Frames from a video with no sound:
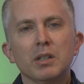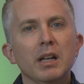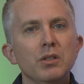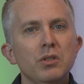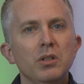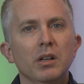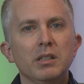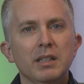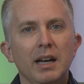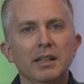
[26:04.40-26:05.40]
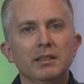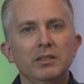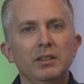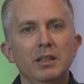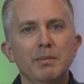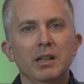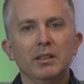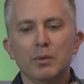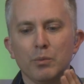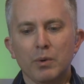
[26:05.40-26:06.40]
I just got this email
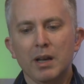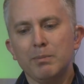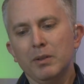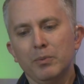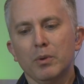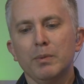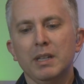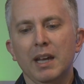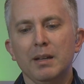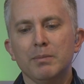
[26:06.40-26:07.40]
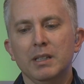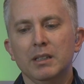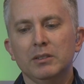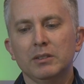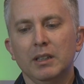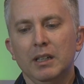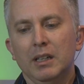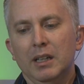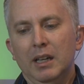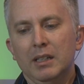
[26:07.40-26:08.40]
in right before we taped this.
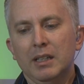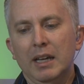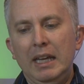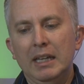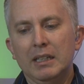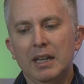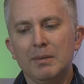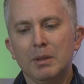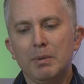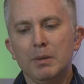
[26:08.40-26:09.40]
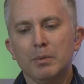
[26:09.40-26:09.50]
And I can't name the people,